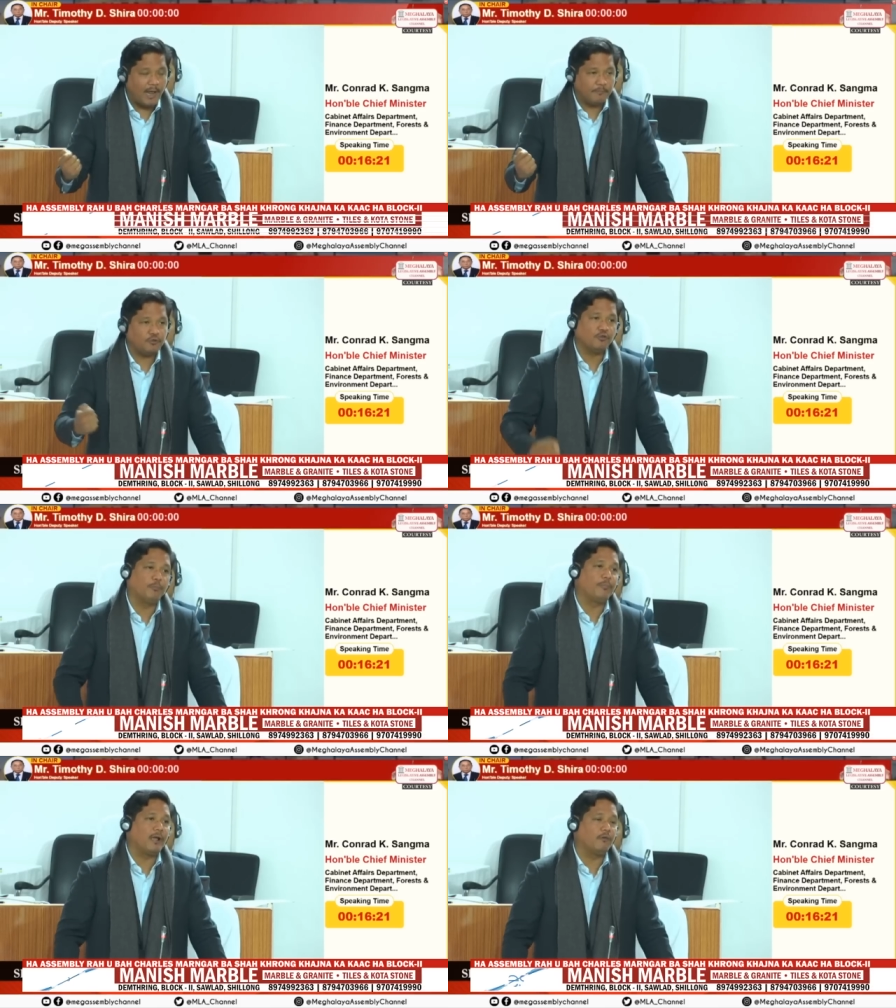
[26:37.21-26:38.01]
I'm sure,
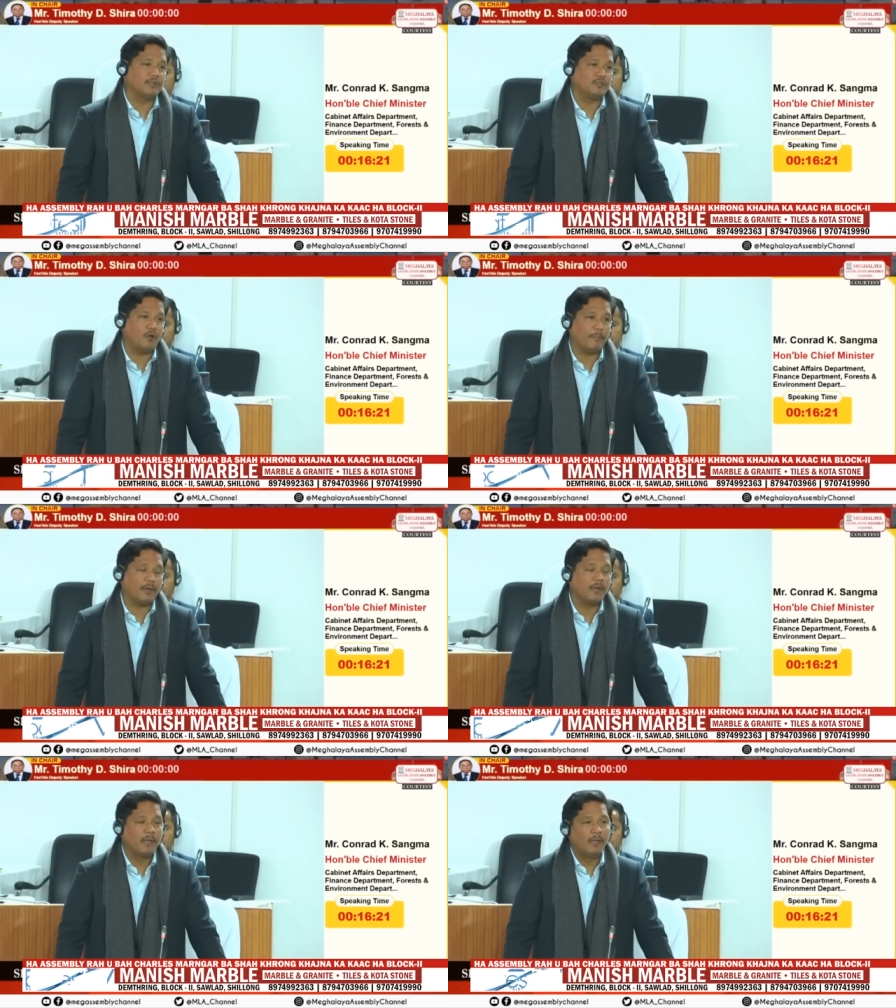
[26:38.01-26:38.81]
bring out this
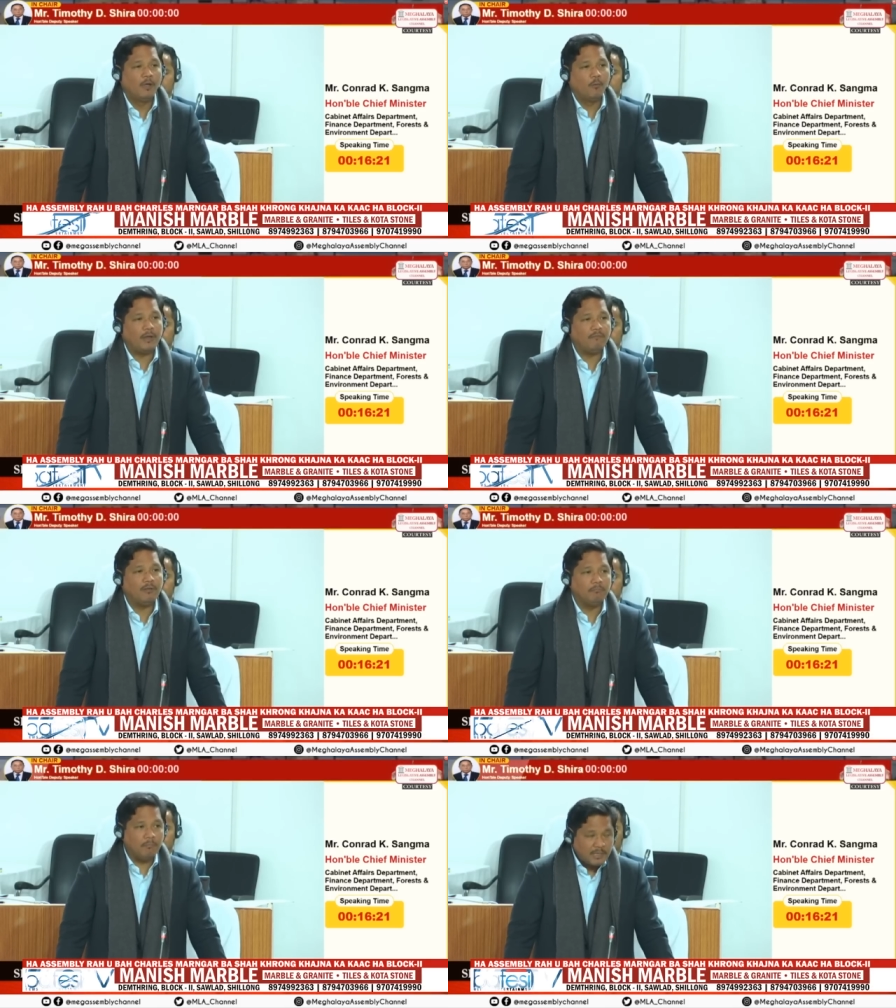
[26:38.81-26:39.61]
topic when
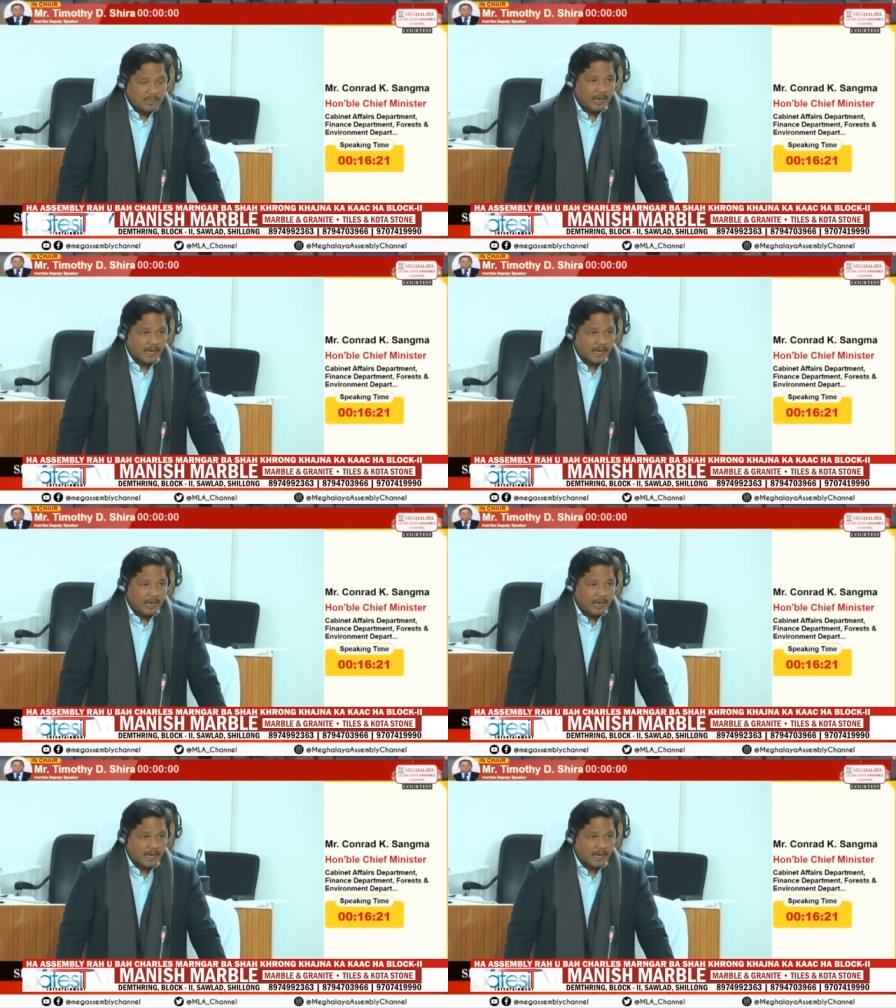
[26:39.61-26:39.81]
we meet